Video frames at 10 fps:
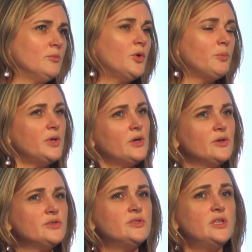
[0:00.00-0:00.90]
but
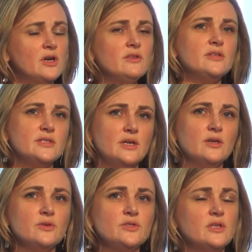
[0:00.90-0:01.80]
because the other
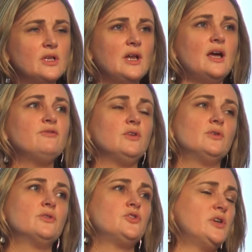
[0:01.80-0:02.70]
skills are the
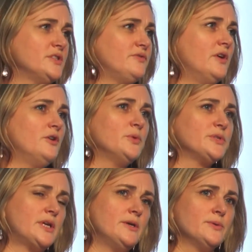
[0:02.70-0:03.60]
lifelong transferable
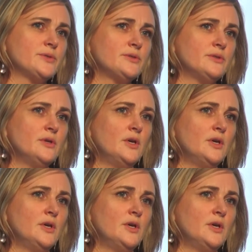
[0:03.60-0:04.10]
skills.